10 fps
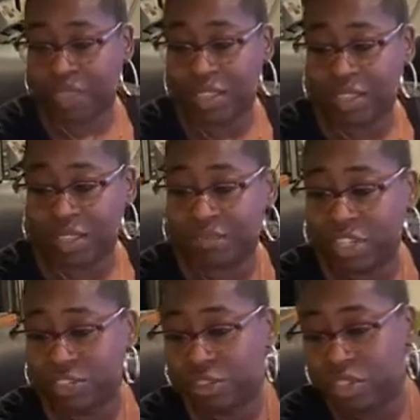this
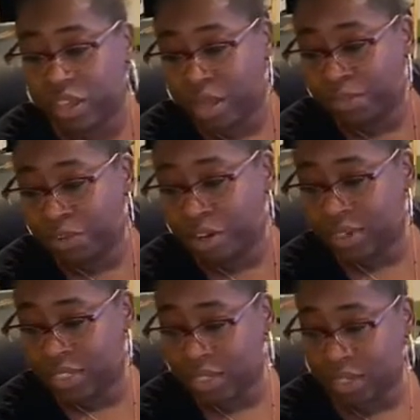Avengers cup for her
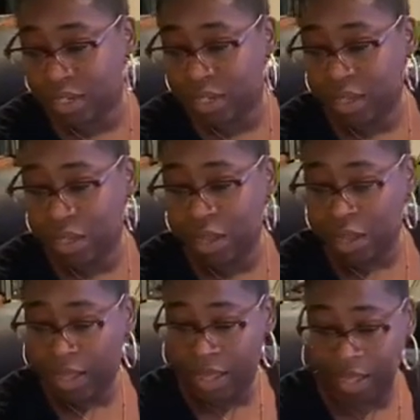son.
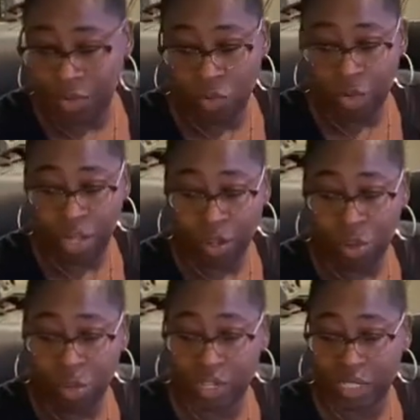And one of my
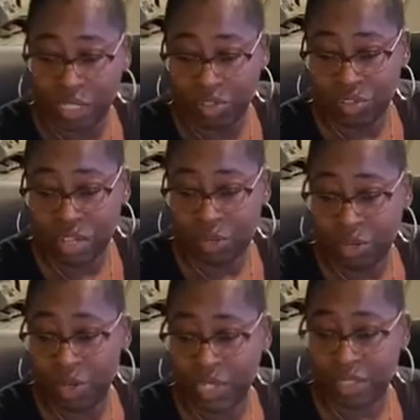coworkers yesterday
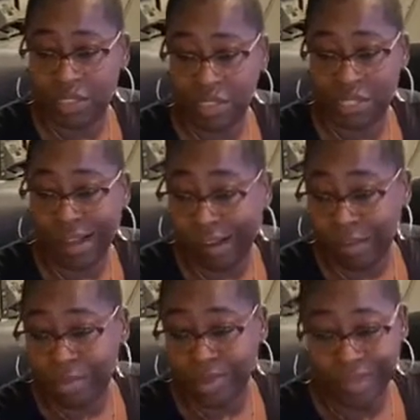requested this
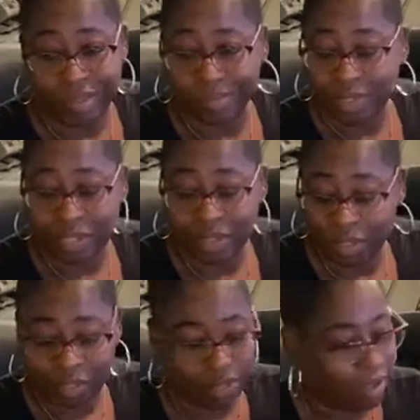Auburn cup. Ugh,
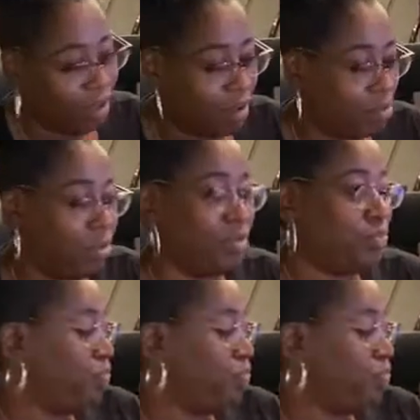Auburn.